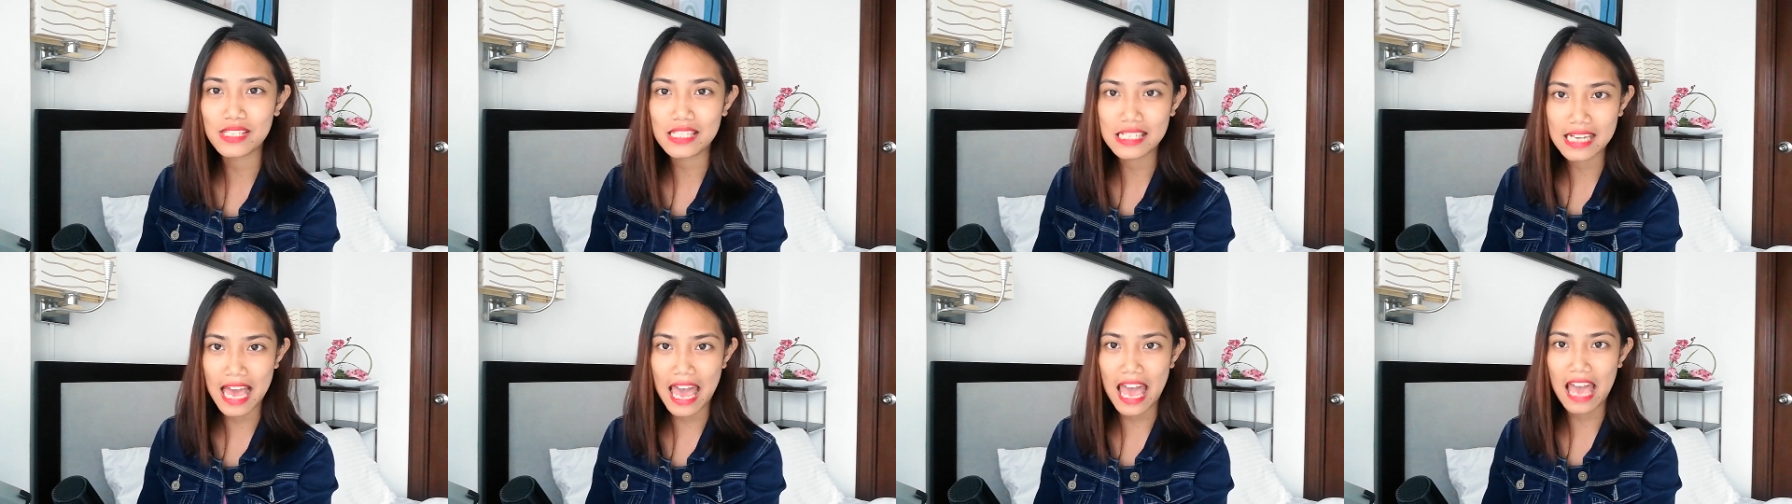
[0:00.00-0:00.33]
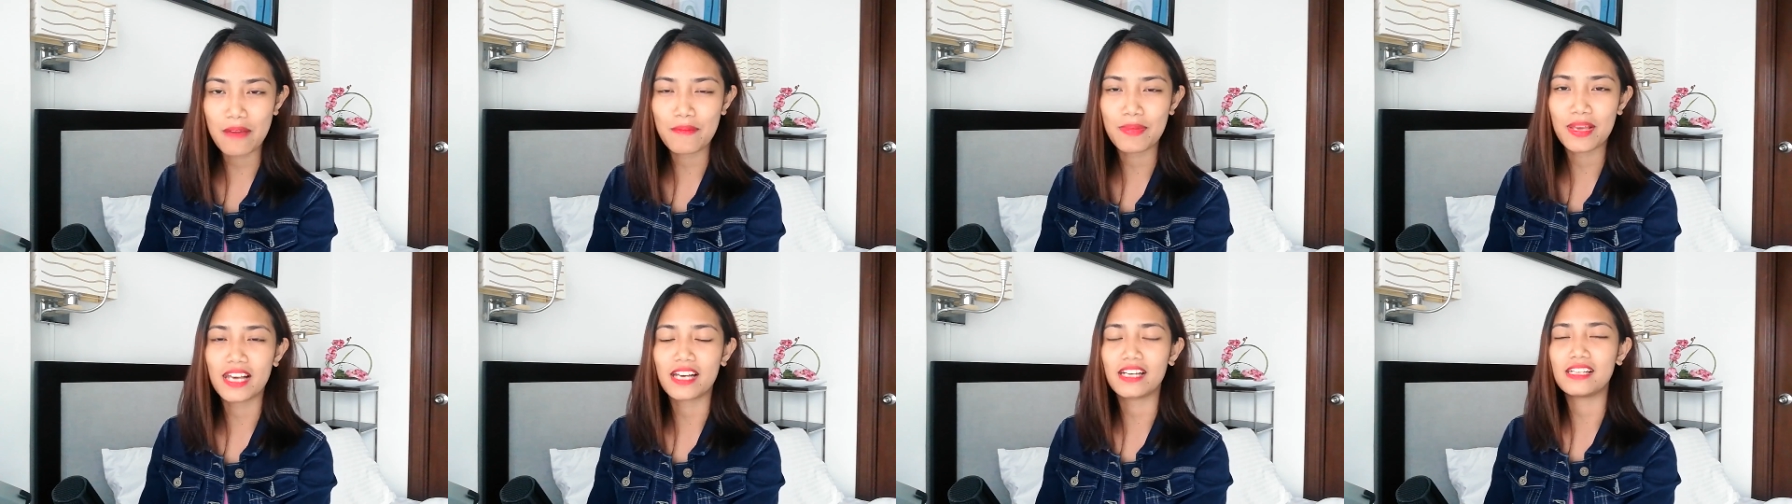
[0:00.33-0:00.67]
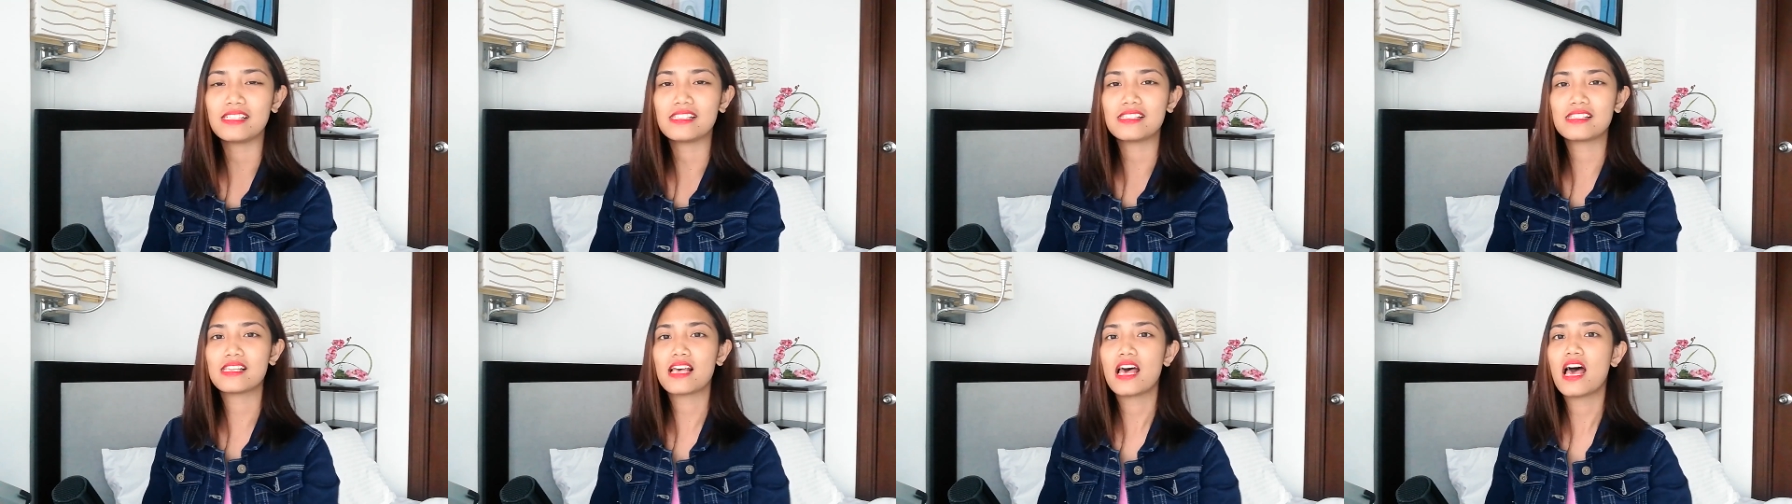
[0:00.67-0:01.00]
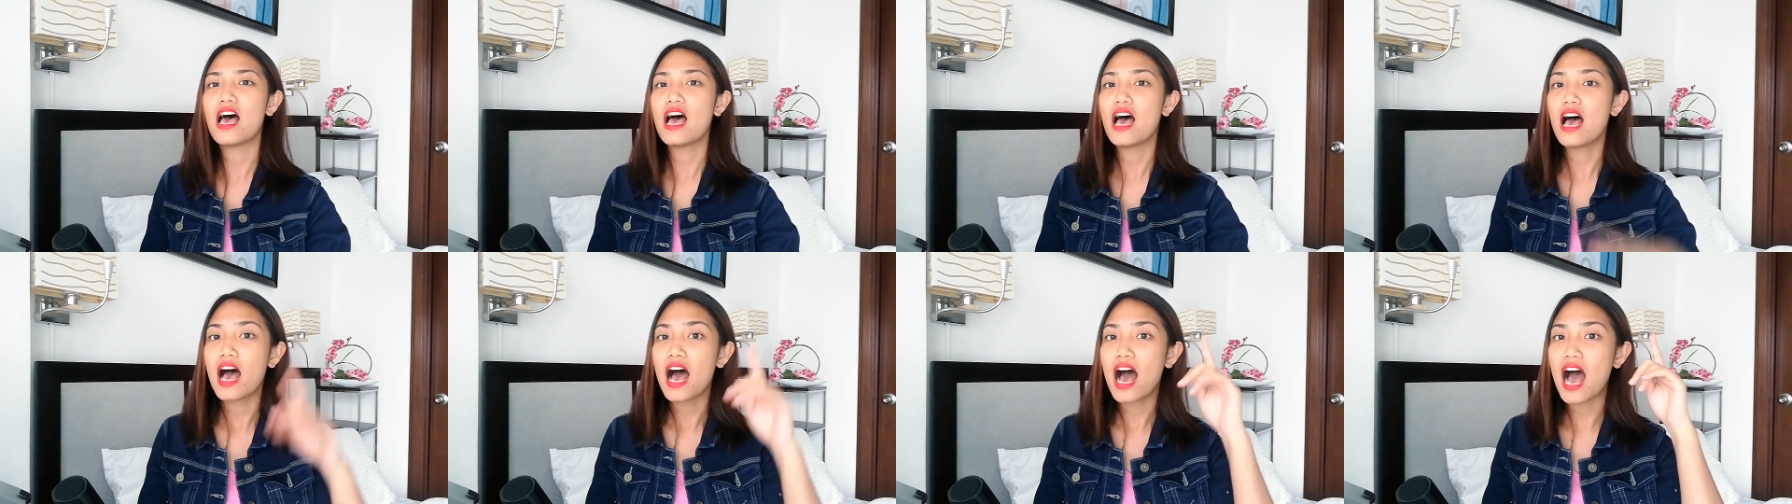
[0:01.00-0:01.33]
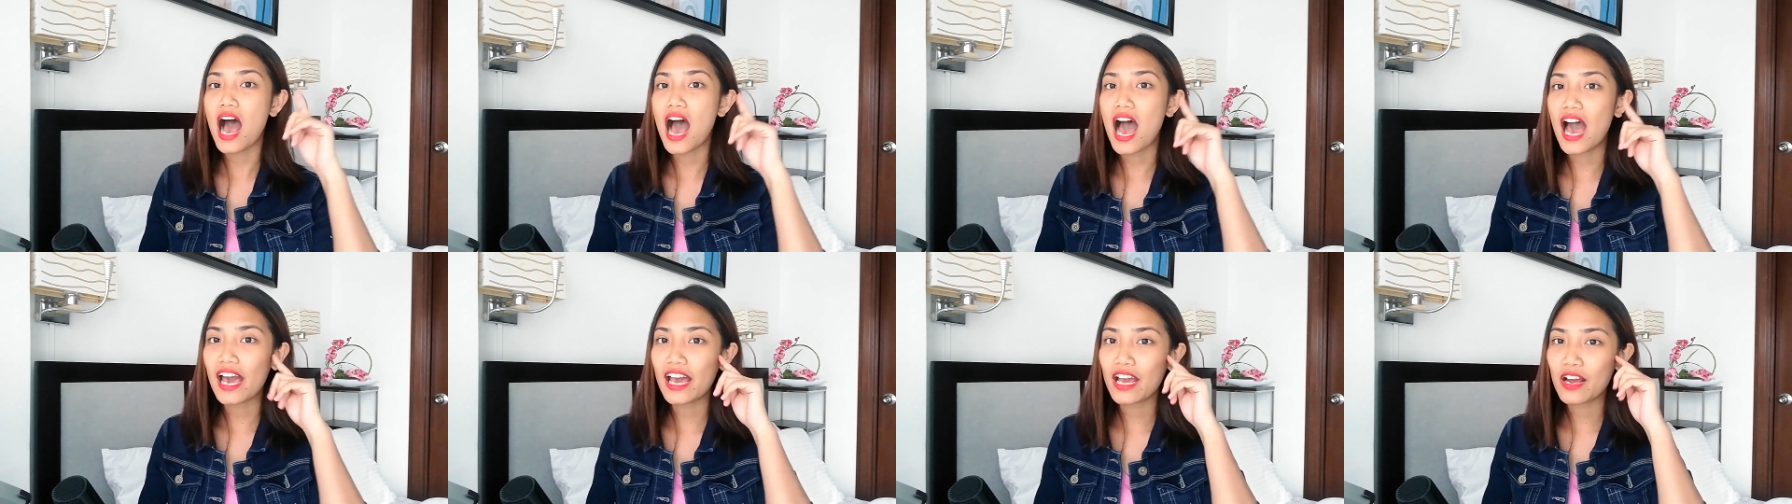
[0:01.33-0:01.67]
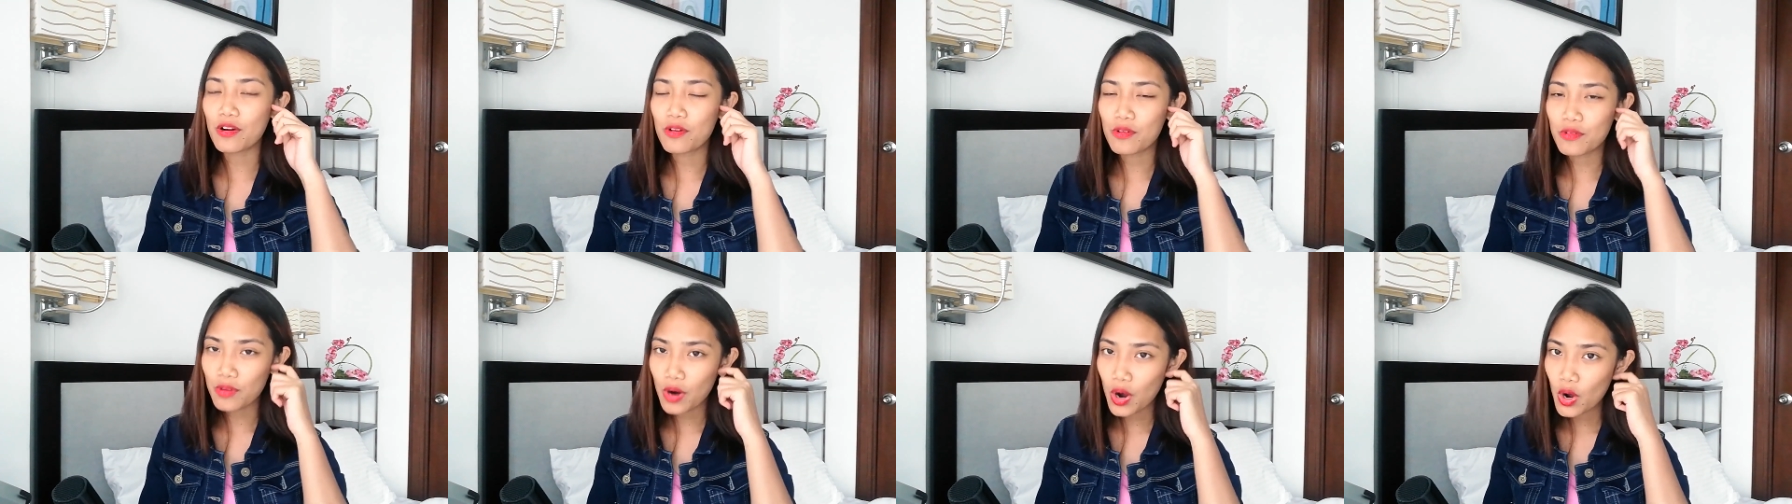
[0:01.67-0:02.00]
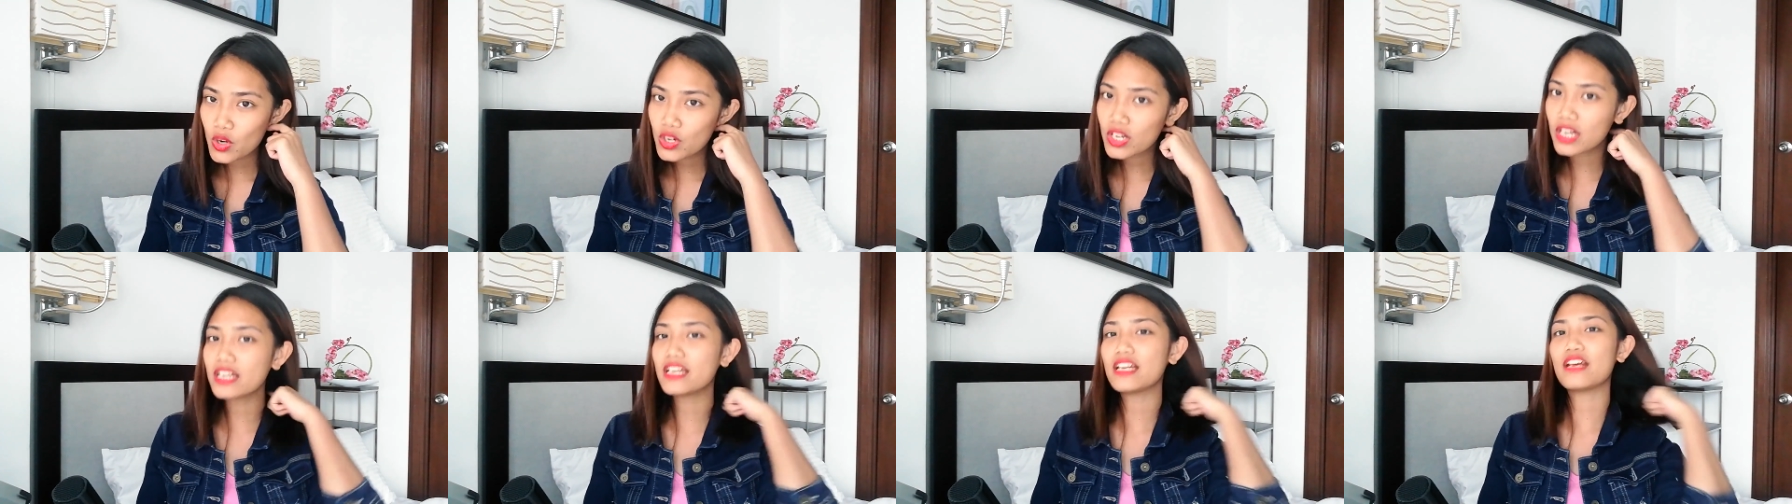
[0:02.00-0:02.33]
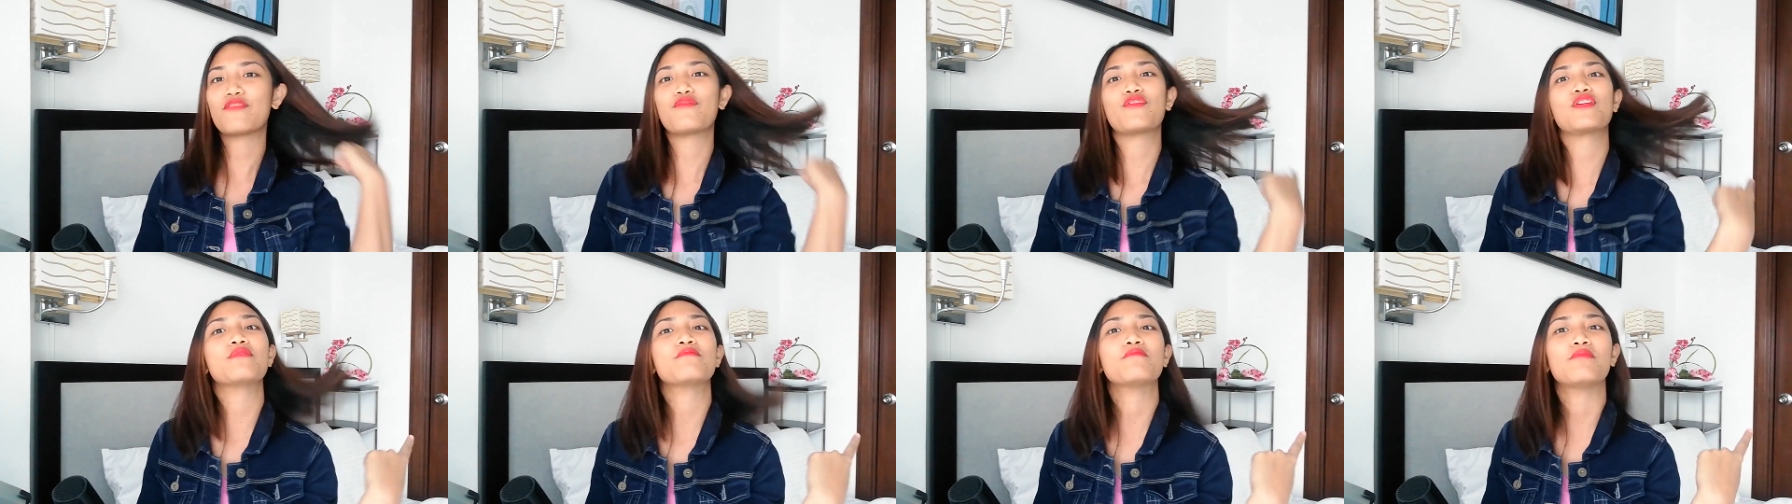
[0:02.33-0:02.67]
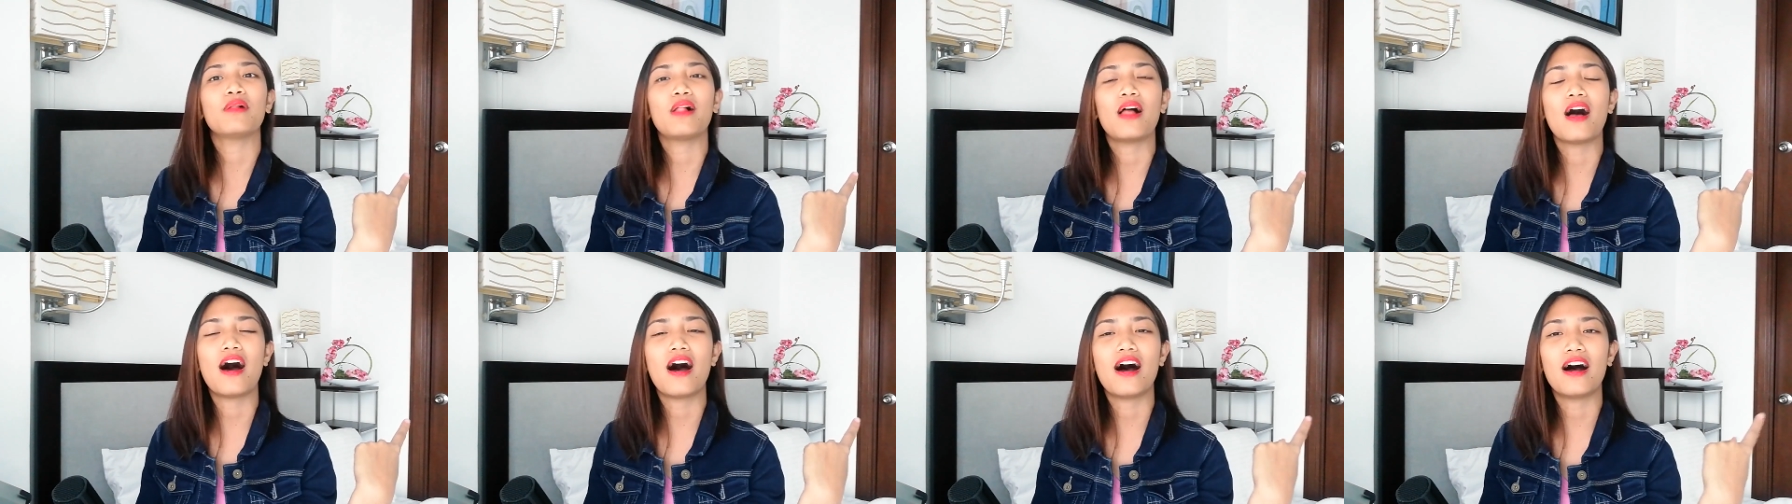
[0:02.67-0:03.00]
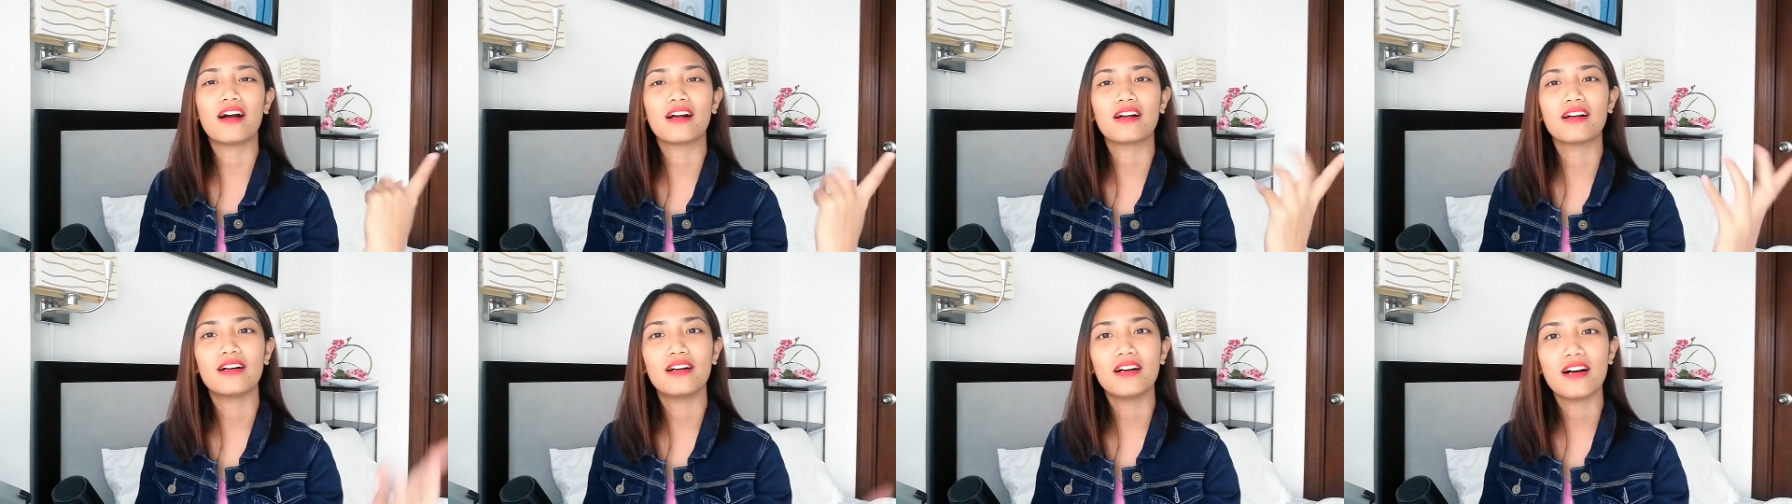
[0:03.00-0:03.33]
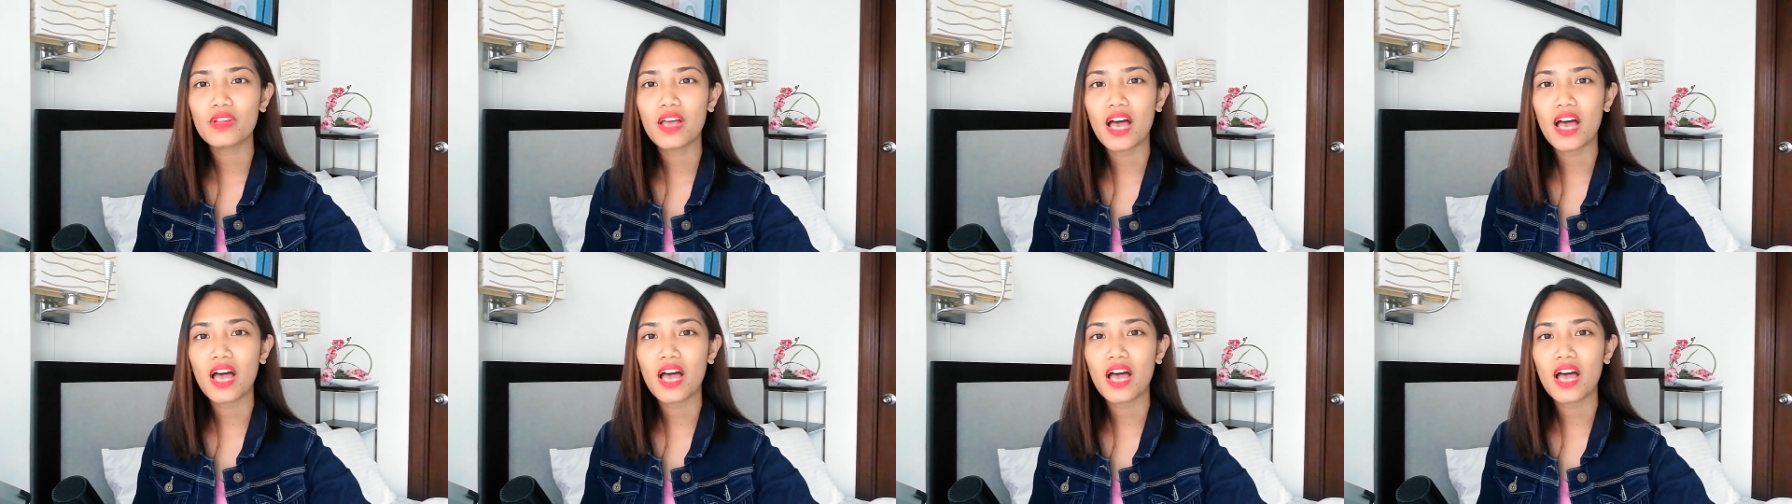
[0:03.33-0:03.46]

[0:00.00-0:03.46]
today, because I wrote a different blog.